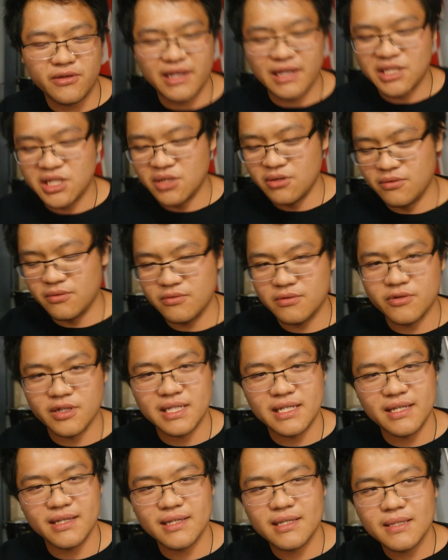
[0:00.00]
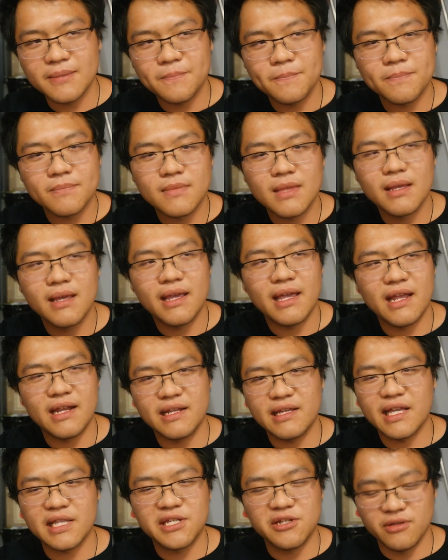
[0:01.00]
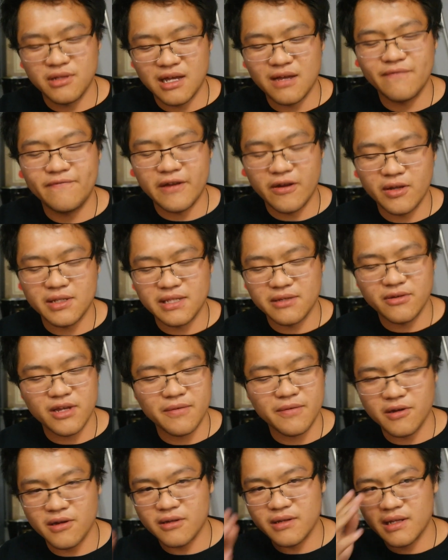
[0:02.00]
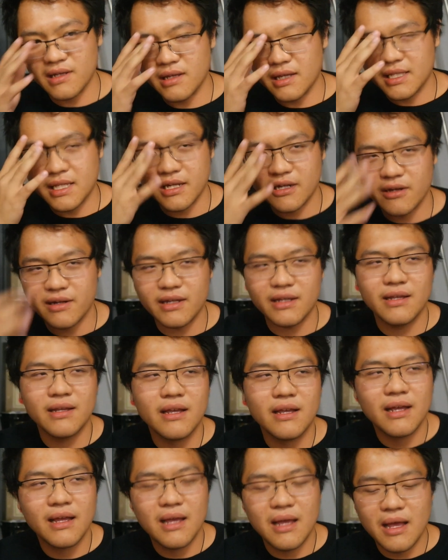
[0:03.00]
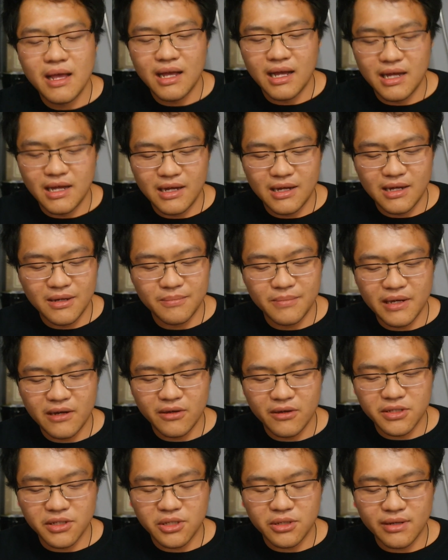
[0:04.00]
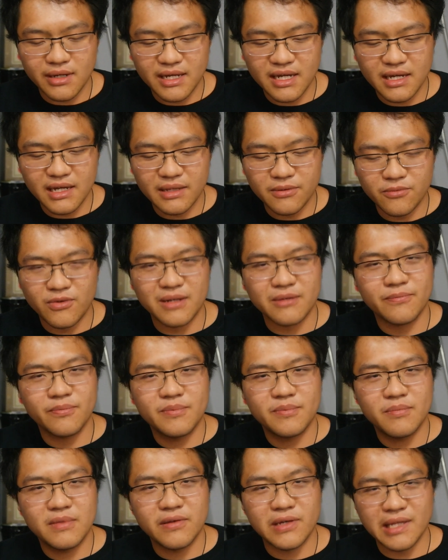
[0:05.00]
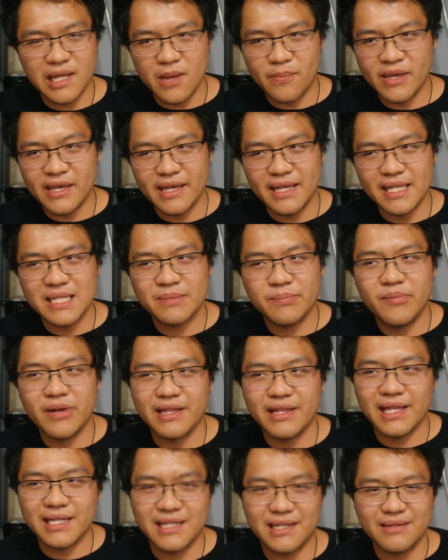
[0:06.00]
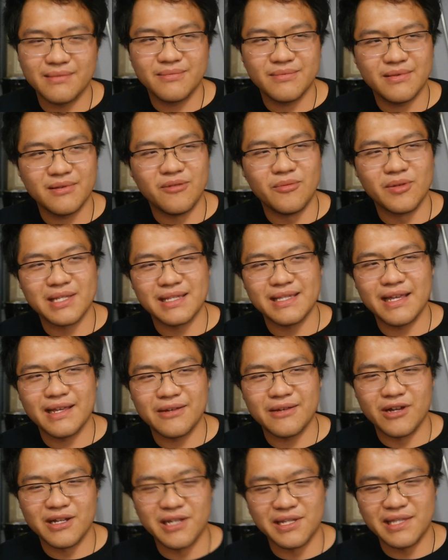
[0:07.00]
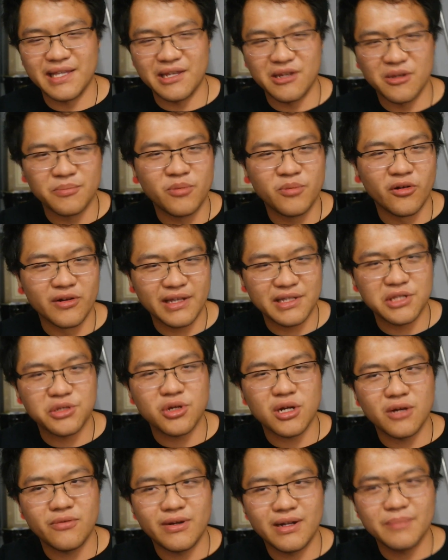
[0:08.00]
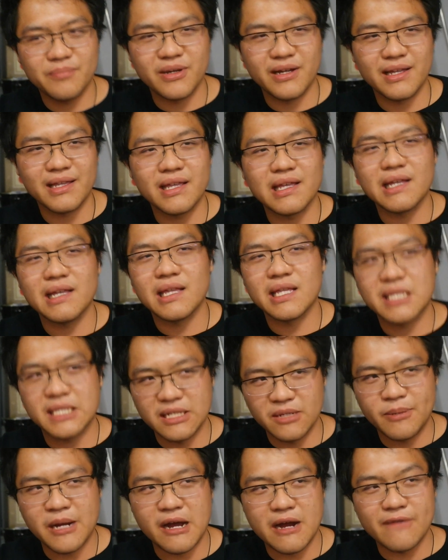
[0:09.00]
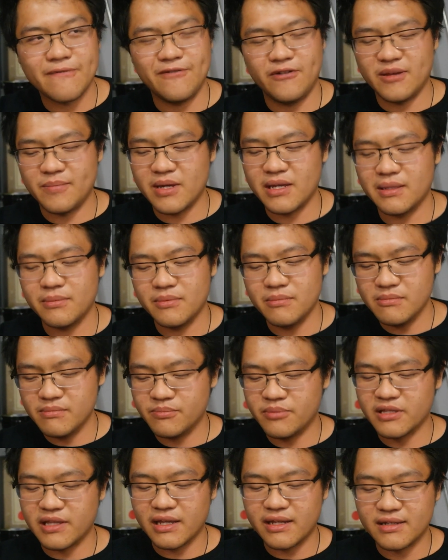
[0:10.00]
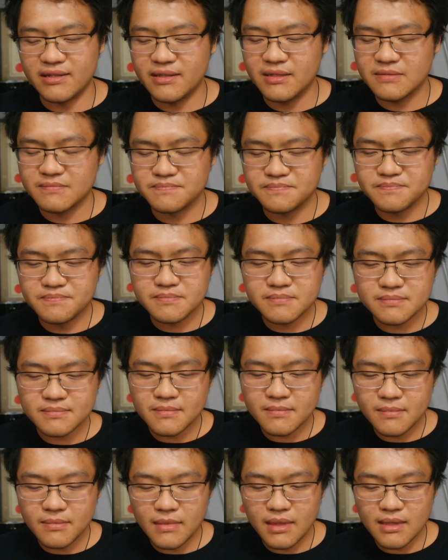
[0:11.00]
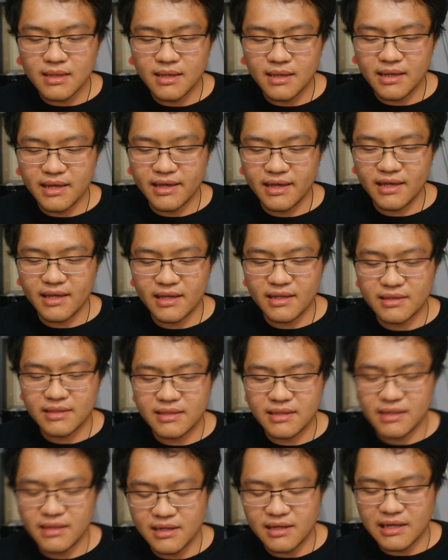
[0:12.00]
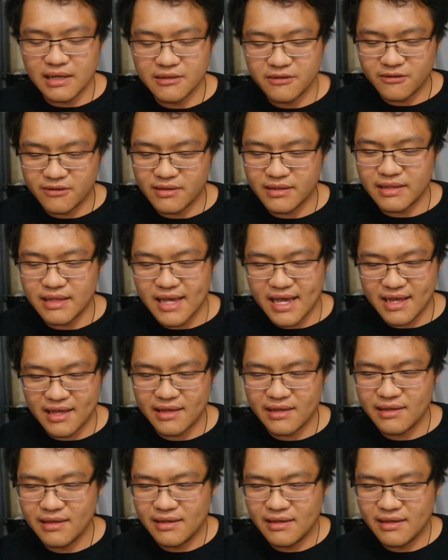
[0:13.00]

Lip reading: and 2 Christias, and it gets you a lot of fairies in the graveyard, etc. I also tried one Duende Piece, but that's almost a neg 1 because your opponent needs to draw 1, but it's still powerful. I might put that in. Okay. And other than that,